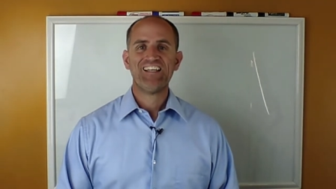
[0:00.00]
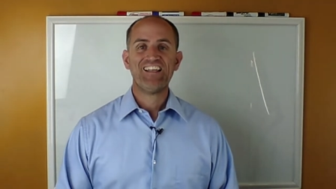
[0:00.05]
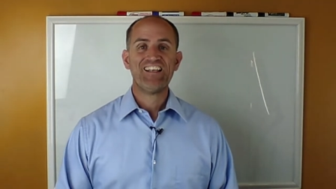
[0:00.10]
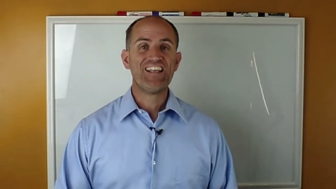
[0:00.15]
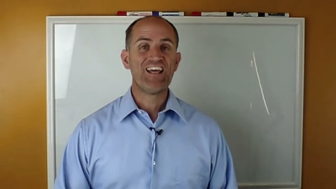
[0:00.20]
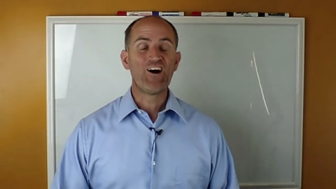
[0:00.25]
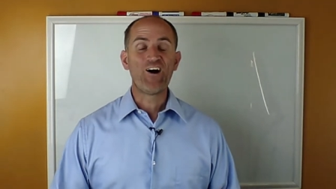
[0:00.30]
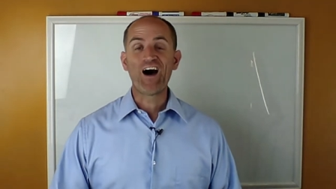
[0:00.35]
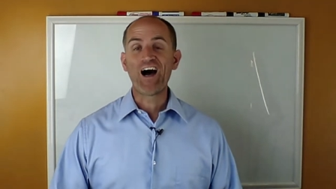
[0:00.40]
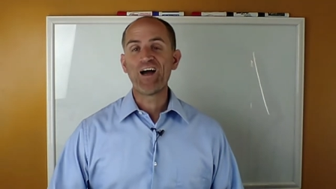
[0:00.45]

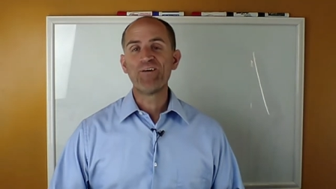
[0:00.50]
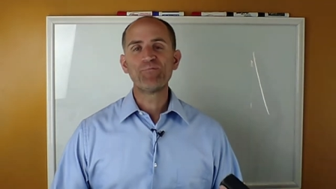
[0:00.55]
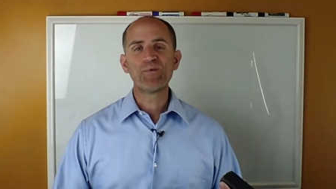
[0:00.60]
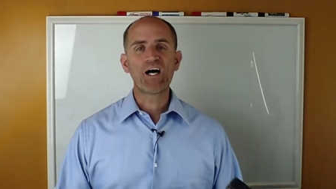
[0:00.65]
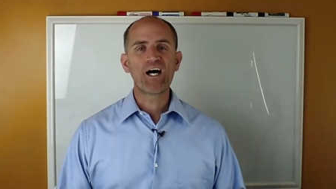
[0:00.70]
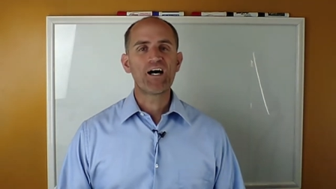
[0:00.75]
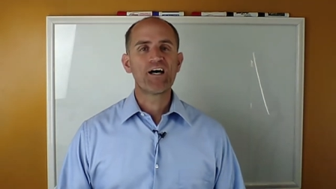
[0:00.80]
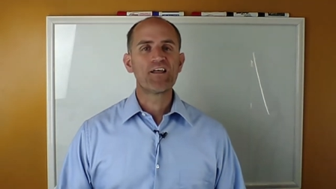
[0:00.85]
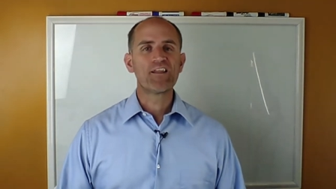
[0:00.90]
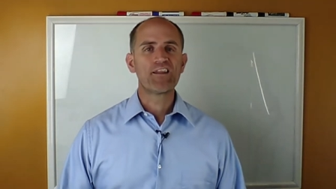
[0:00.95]
Now, I'm
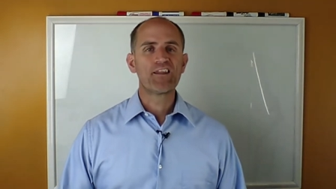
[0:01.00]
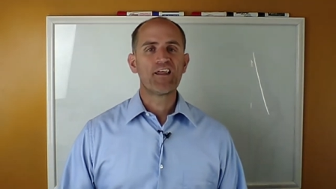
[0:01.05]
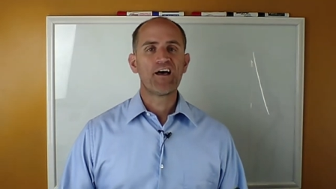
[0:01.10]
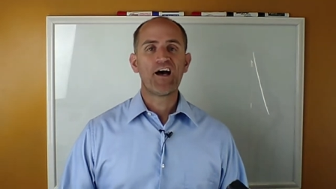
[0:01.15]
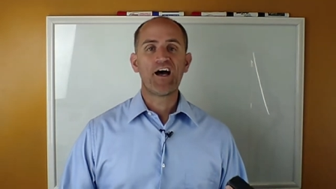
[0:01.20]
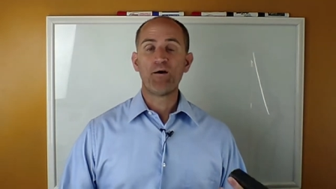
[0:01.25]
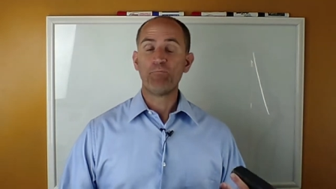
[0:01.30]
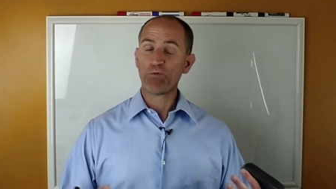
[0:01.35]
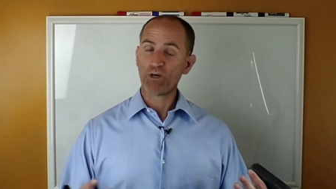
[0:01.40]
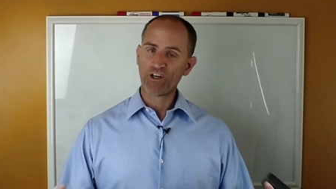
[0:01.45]
not
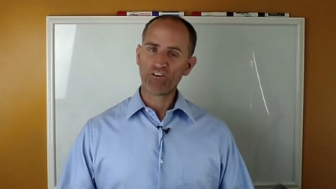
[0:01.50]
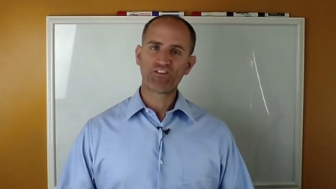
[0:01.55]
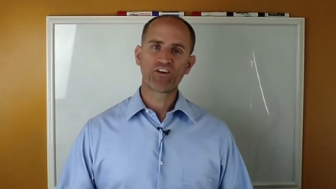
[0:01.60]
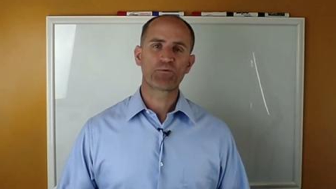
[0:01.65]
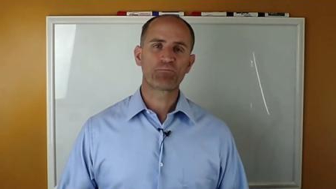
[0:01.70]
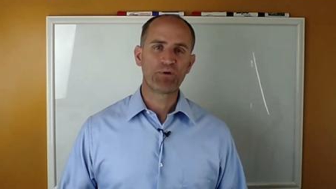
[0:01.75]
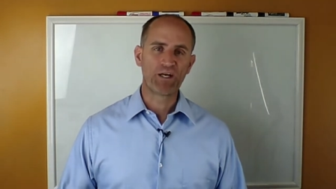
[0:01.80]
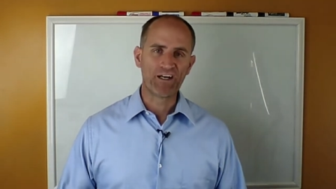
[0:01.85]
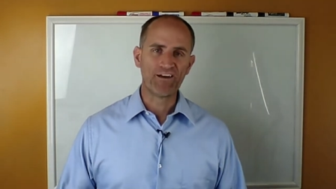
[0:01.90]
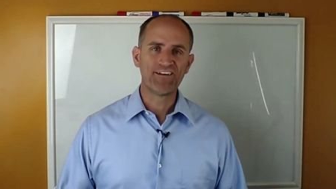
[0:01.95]
a
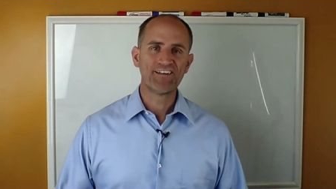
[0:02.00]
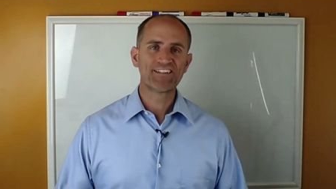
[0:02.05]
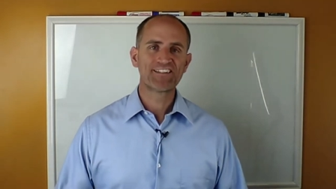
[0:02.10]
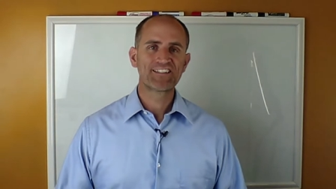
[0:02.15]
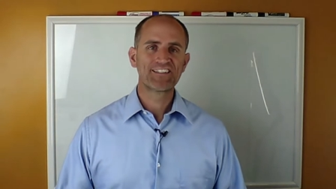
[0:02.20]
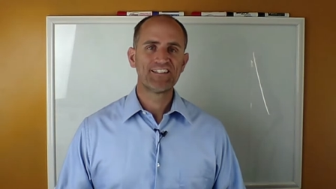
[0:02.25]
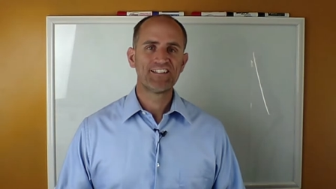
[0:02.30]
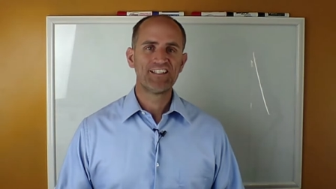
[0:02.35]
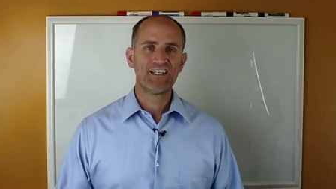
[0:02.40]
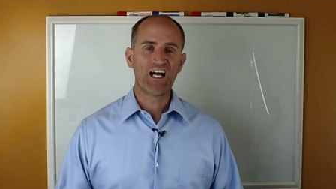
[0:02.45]
perfect parent.